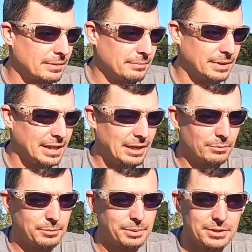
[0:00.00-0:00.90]
But I
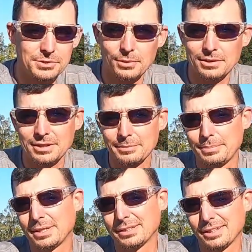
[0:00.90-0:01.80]
want to put a short clip
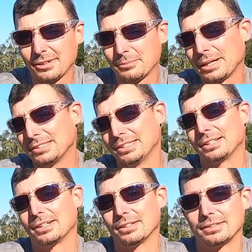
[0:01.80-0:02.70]
in to talk about
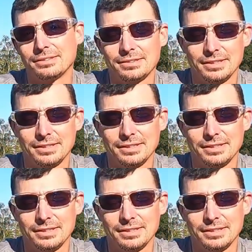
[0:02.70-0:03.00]
jig colors